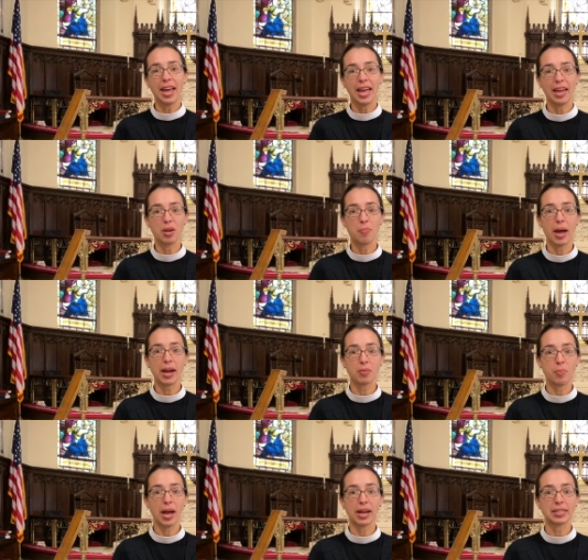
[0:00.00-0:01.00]
and a
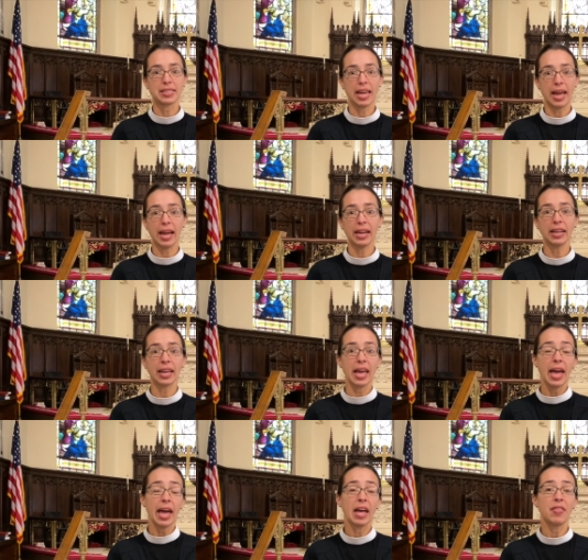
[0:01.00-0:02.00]
backpack tag.
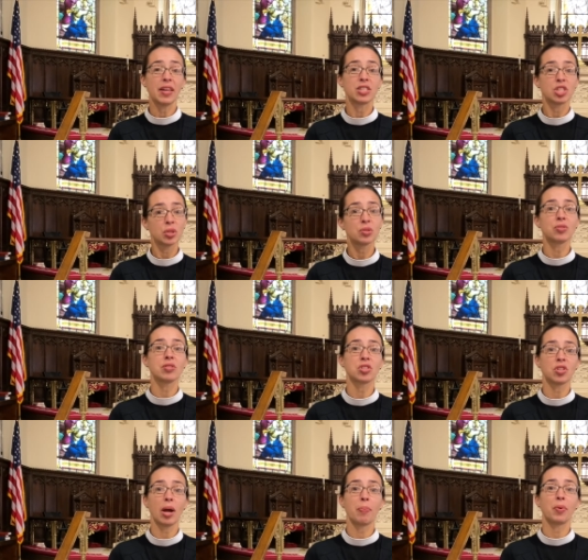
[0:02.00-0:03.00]
And then Children's
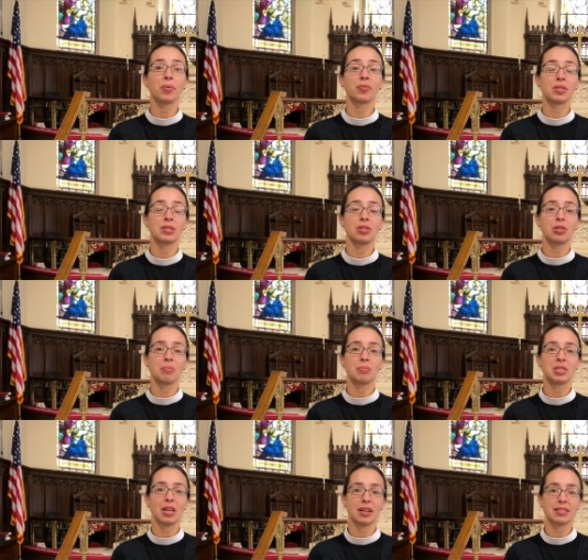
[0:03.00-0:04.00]
Chapel
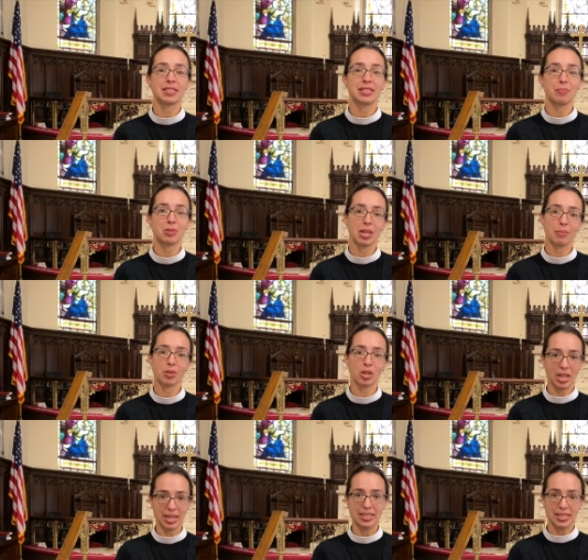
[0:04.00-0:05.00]
resumes on September
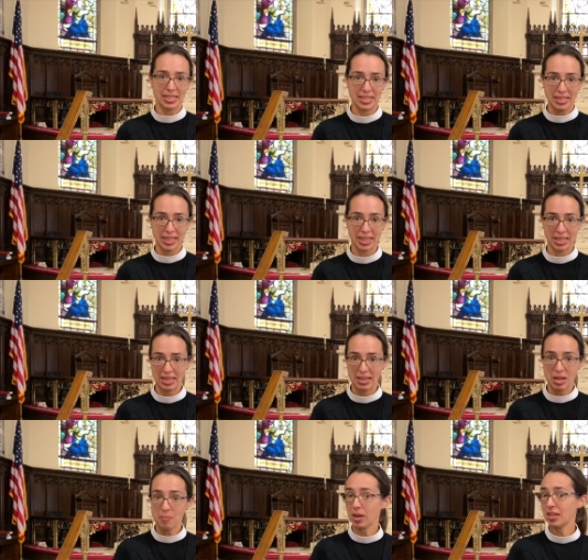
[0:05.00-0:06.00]
18th.
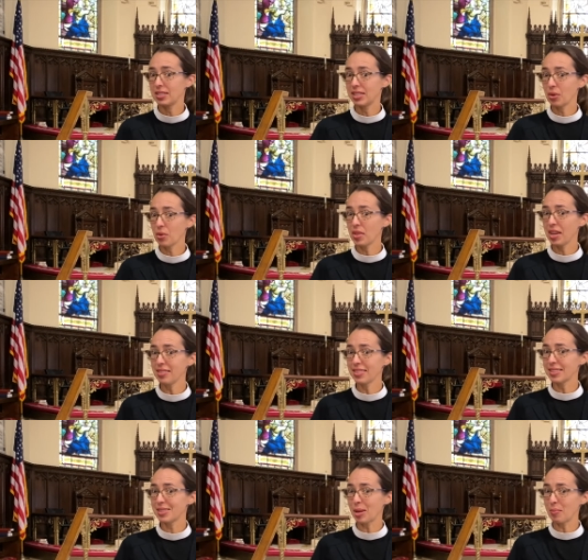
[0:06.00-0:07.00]
But until then,
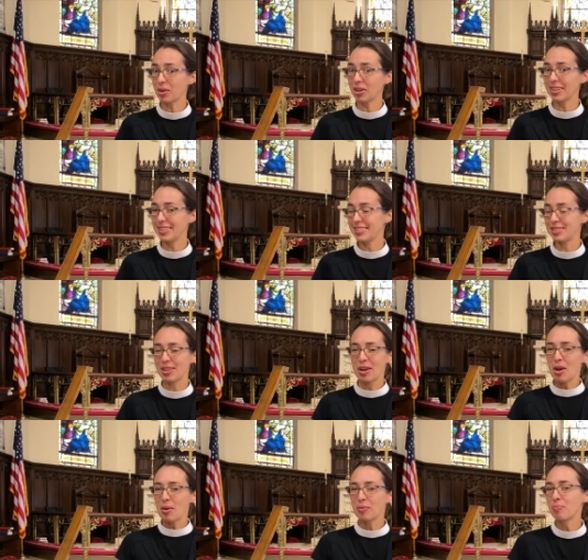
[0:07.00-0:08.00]
the summer is
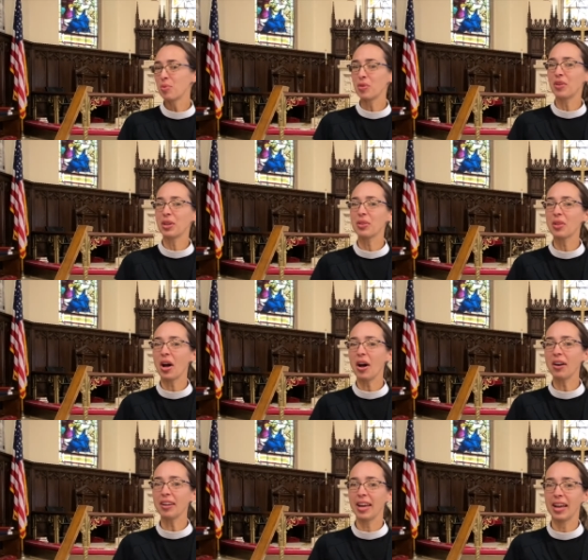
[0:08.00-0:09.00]
moving
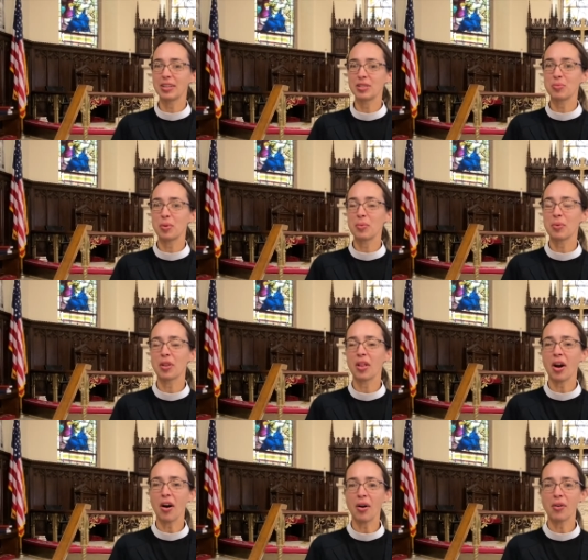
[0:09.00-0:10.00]
along, and we will
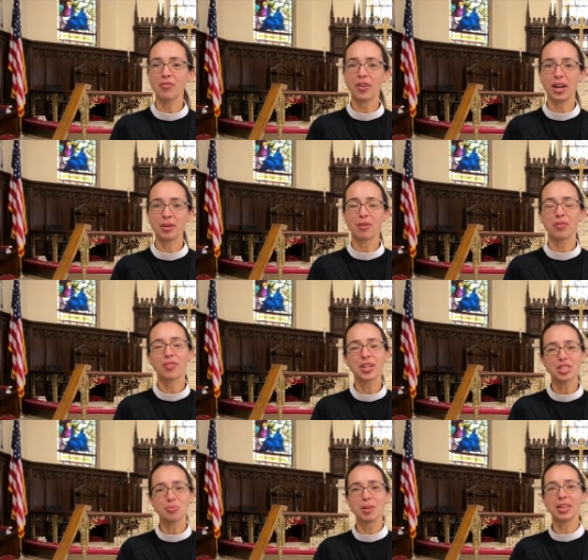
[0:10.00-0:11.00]
all find
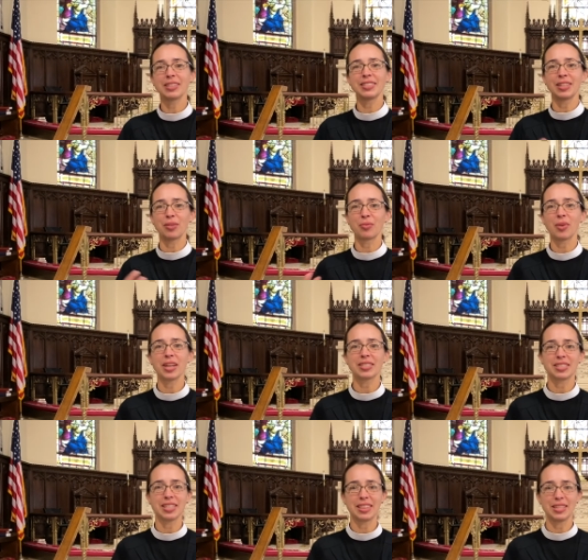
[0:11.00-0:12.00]
refreshment and
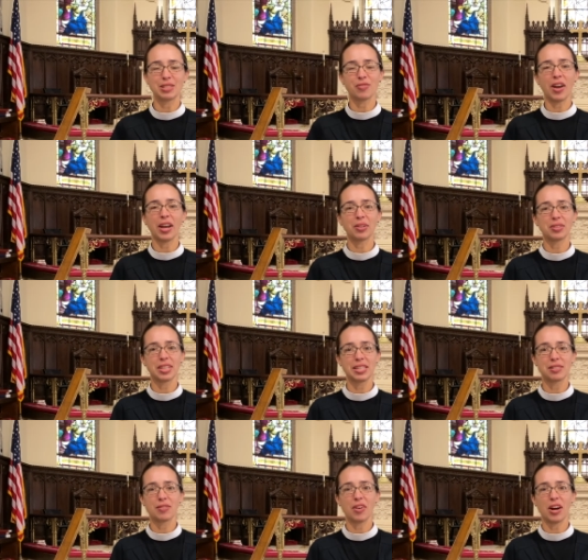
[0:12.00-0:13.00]
rest in these final
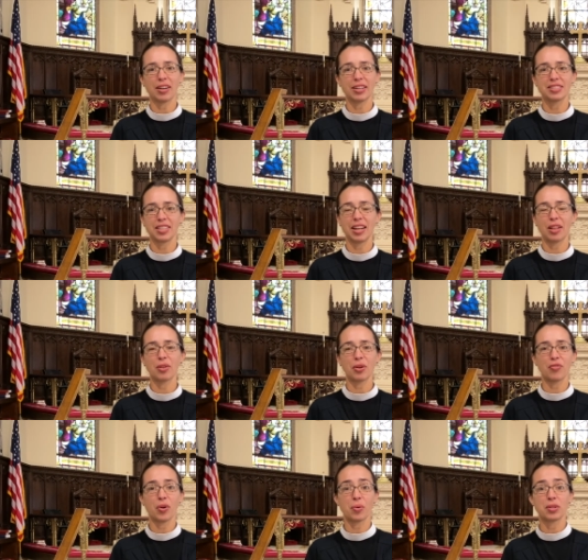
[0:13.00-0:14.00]
days of August, and I look
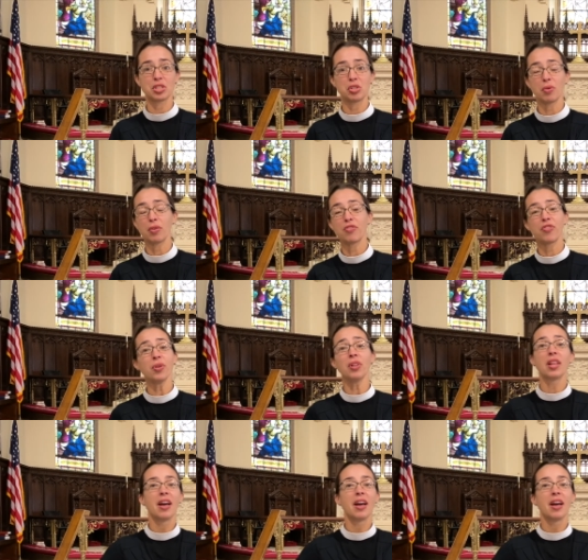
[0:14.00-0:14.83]
forward to a full